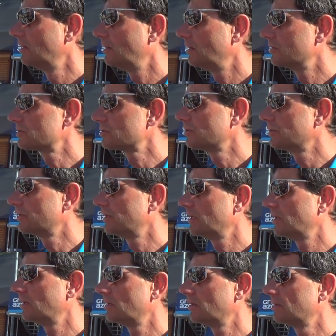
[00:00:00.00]
Also
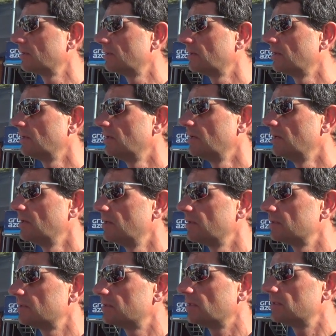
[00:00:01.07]

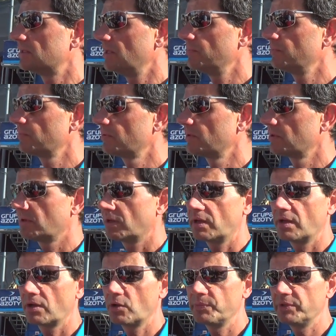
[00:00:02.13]
the team
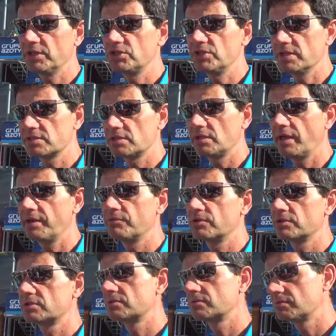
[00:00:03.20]
competition yesterday
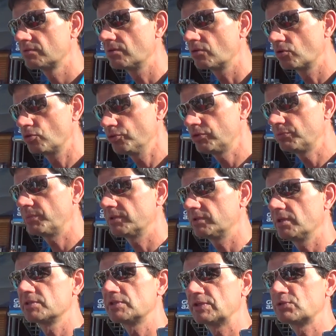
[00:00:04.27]
was good, but
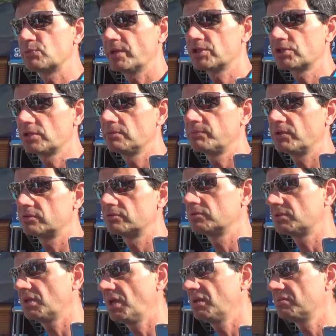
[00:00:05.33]
nothing special. But
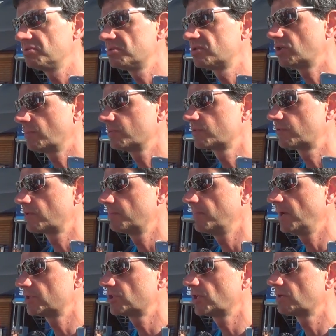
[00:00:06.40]
today these jumps from
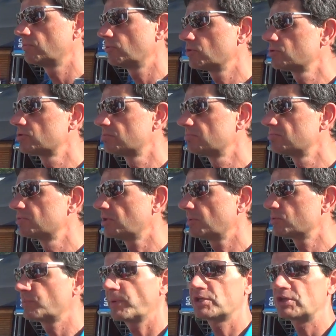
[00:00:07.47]
Maciek was
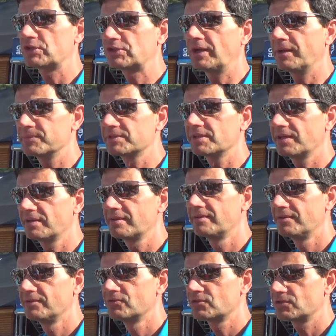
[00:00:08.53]
some special jumps. Yeah.
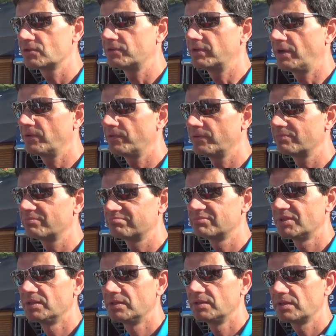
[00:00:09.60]
So now
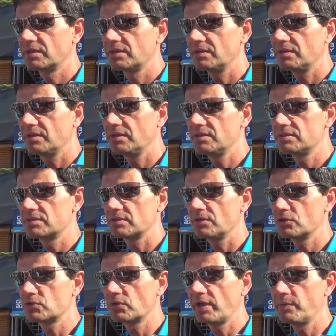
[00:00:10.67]
he's
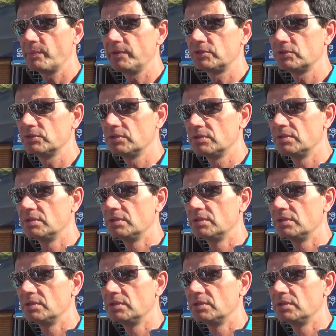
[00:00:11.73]
also able to